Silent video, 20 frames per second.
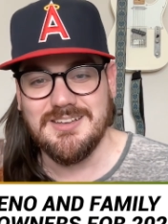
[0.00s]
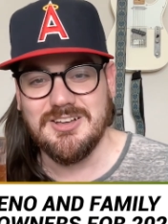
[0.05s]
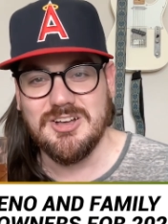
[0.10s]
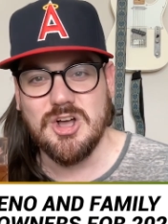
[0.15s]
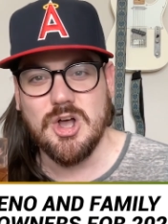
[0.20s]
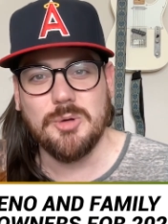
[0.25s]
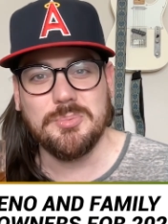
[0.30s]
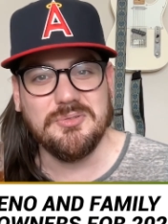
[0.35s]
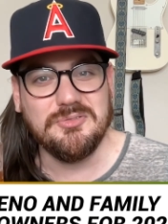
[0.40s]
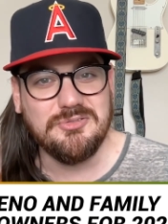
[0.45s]

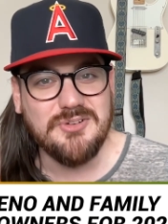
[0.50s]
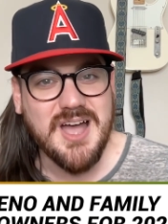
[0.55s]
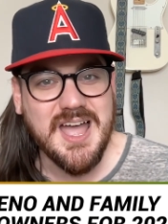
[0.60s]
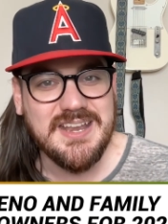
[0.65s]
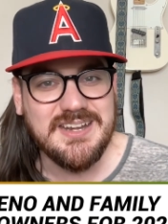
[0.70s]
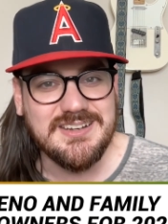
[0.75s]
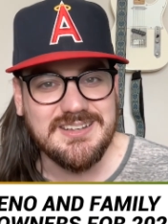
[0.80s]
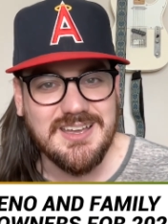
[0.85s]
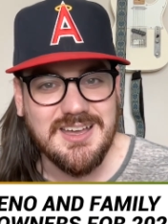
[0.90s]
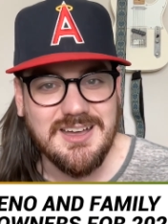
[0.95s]
Hope you
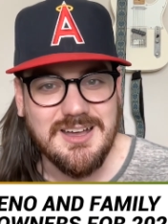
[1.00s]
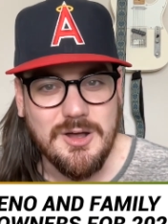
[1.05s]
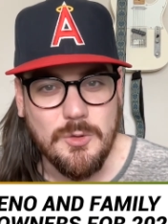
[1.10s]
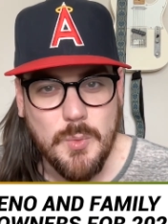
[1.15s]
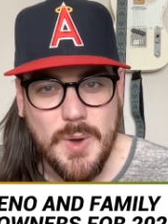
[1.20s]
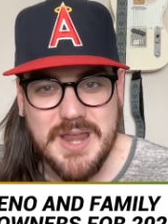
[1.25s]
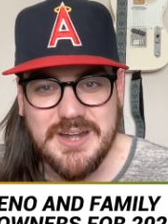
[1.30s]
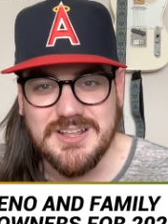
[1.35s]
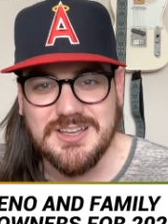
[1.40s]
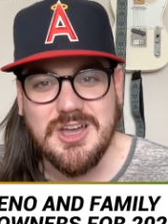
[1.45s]
find uh, a
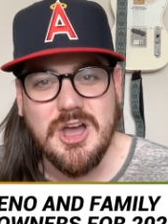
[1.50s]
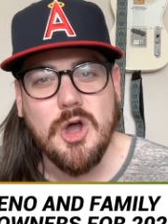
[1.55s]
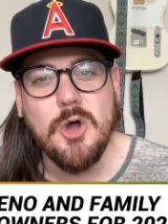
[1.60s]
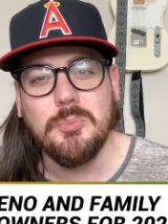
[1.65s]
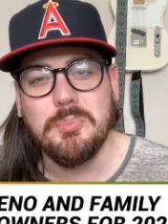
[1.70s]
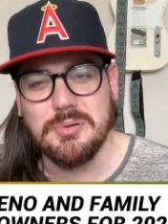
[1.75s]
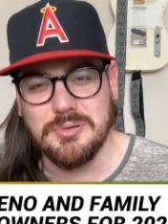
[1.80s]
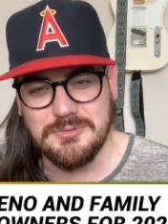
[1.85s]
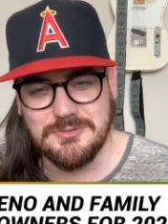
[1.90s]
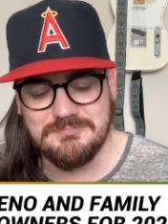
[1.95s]
way to
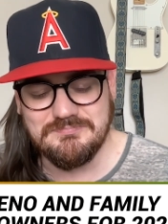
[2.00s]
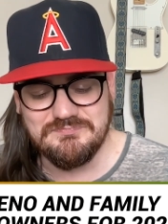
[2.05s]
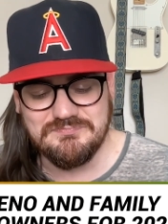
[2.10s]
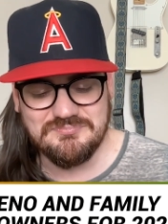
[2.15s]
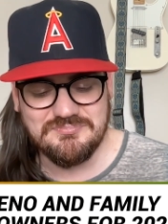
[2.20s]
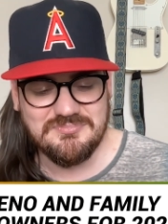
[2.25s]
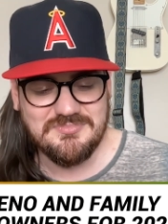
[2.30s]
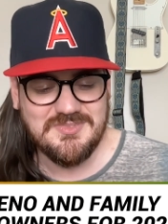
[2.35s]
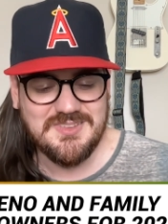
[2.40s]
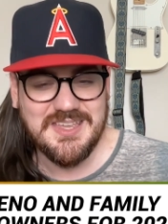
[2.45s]
cope
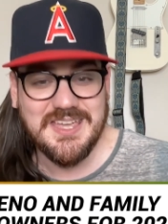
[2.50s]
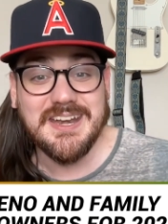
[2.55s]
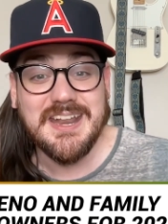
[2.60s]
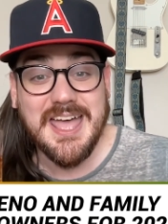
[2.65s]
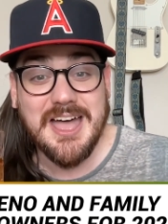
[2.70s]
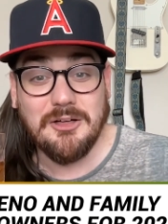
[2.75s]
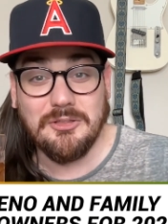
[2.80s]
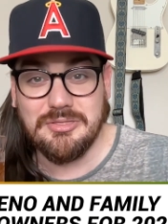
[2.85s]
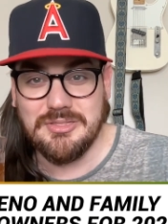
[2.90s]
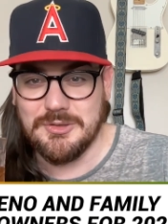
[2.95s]
in a
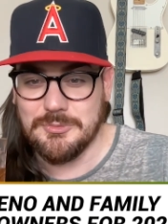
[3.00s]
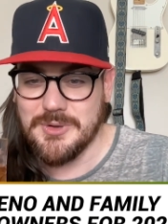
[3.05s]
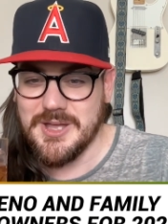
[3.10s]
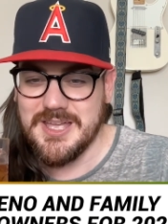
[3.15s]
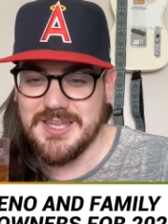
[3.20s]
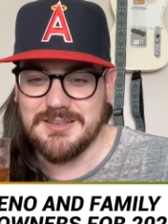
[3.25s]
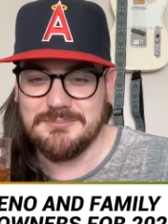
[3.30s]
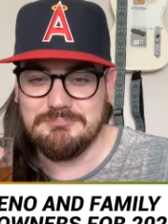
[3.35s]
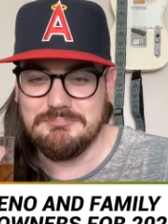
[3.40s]
healthy way.